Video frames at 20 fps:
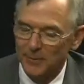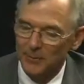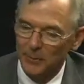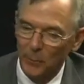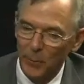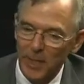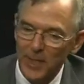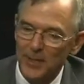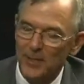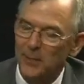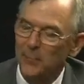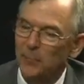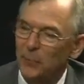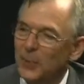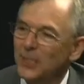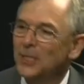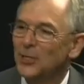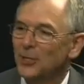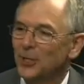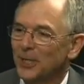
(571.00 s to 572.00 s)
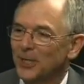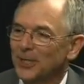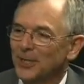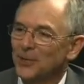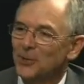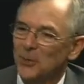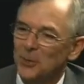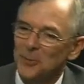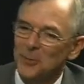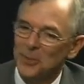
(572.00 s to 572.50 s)
way of preaching in
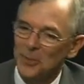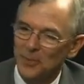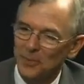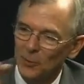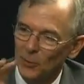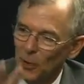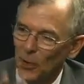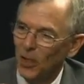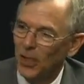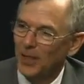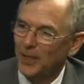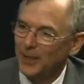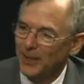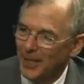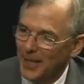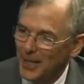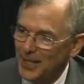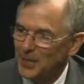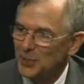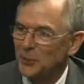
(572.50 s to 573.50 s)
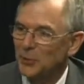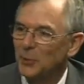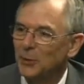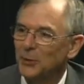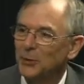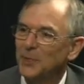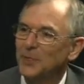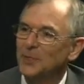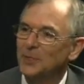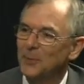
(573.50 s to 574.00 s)
terms of law,
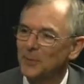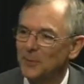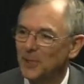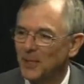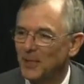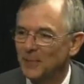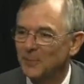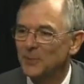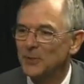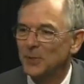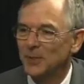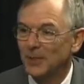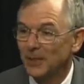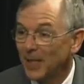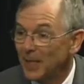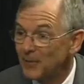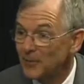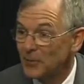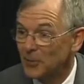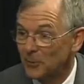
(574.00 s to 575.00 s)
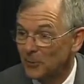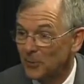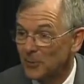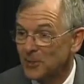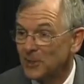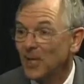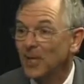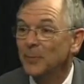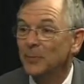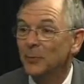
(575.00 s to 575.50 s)
gospel. Sometimes in life sermons
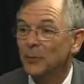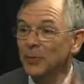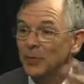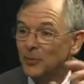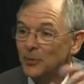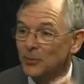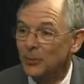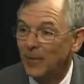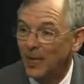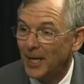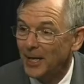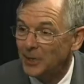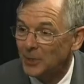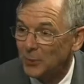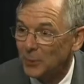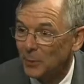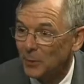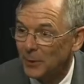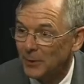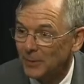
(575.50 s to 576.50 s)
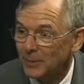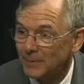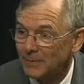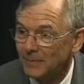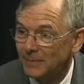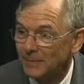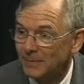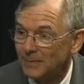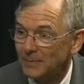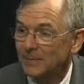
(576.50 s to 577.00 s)
I preach gospel,
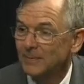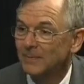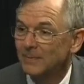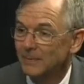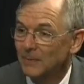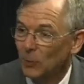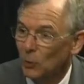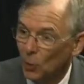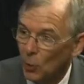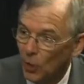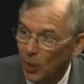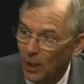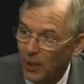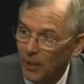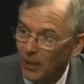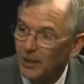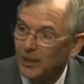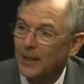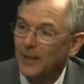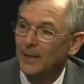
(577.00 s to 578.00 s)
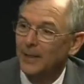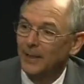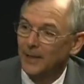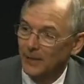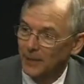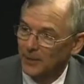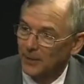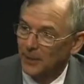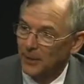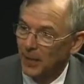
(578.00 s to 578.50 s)
law,
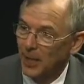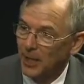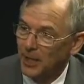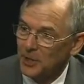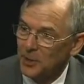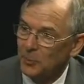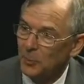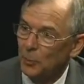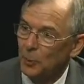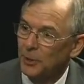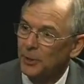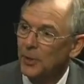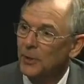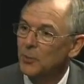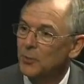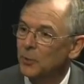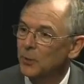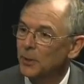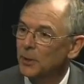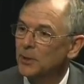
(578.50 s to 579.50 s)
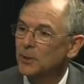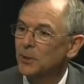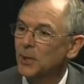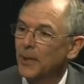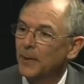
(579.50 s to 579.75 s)
gospel. In other words,